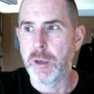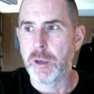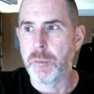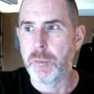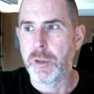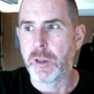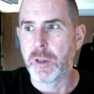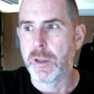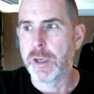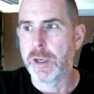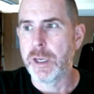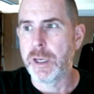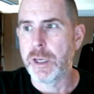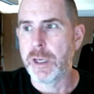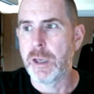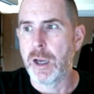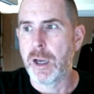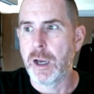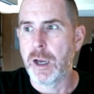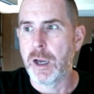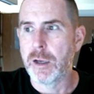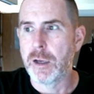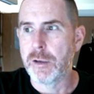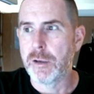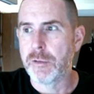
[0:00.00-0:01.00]
ability
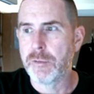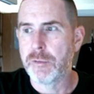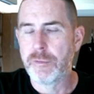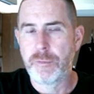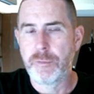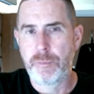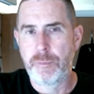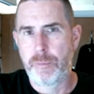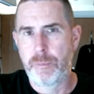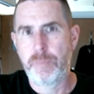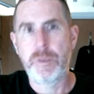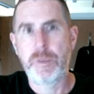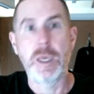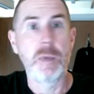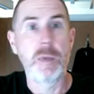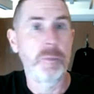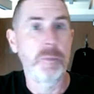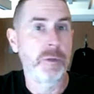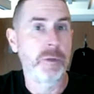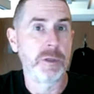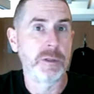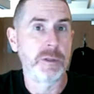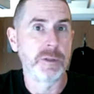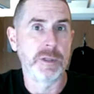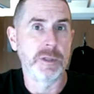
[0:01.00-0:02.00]
of
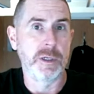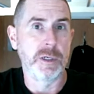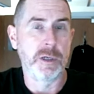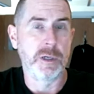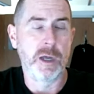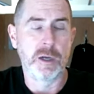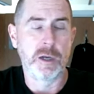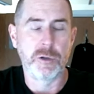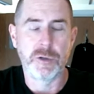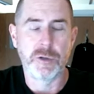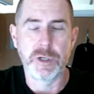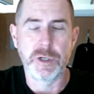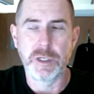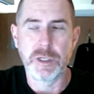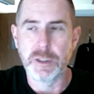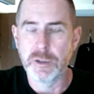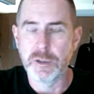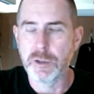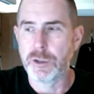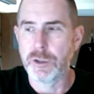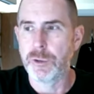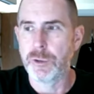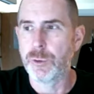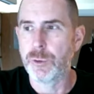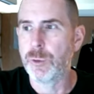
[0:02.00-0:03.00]
peoples and
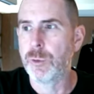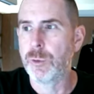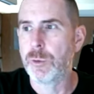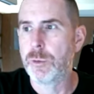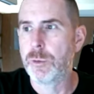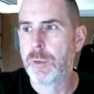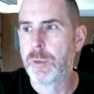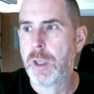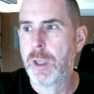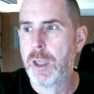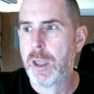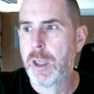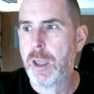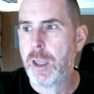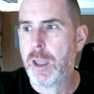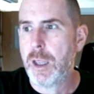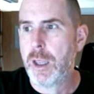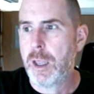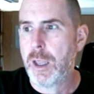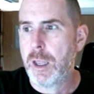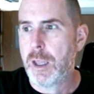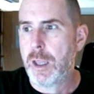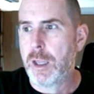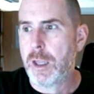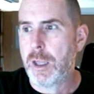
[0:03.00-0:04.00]
countries to
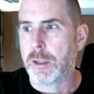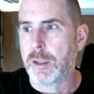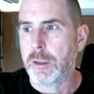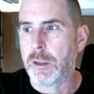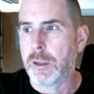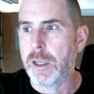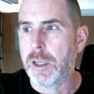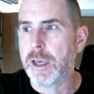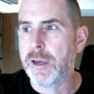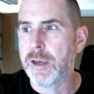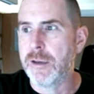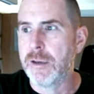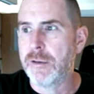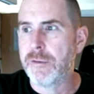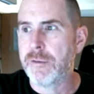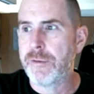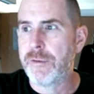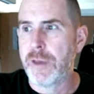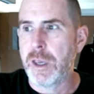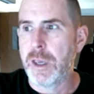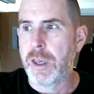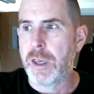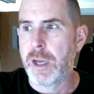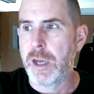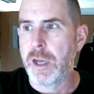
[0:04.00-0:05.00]
live
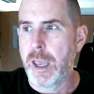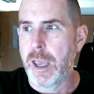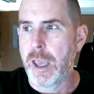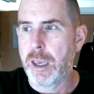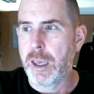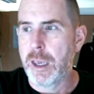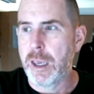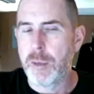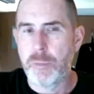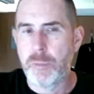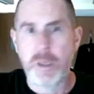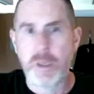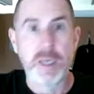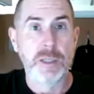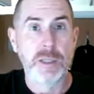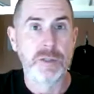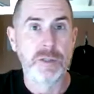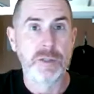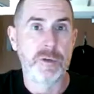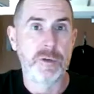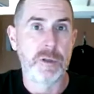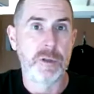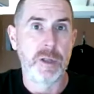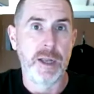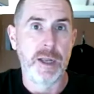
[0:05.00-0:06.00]
in a
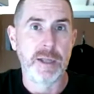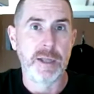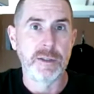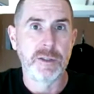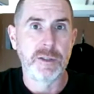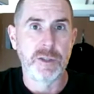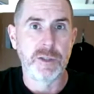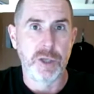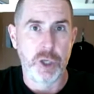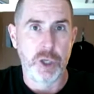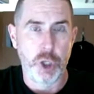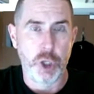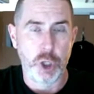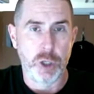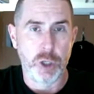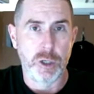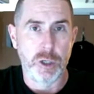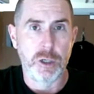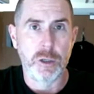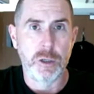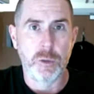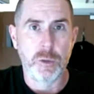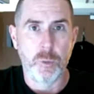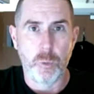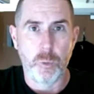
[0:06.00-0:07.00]
peaceful and
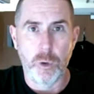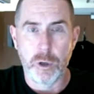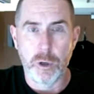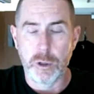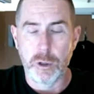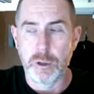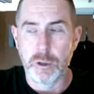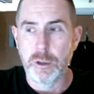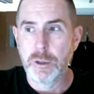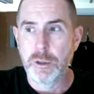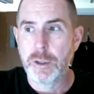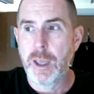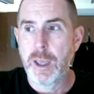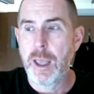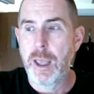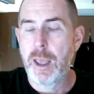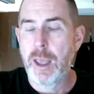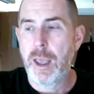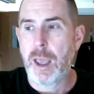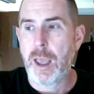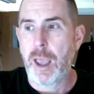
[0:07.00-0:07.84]
secure world.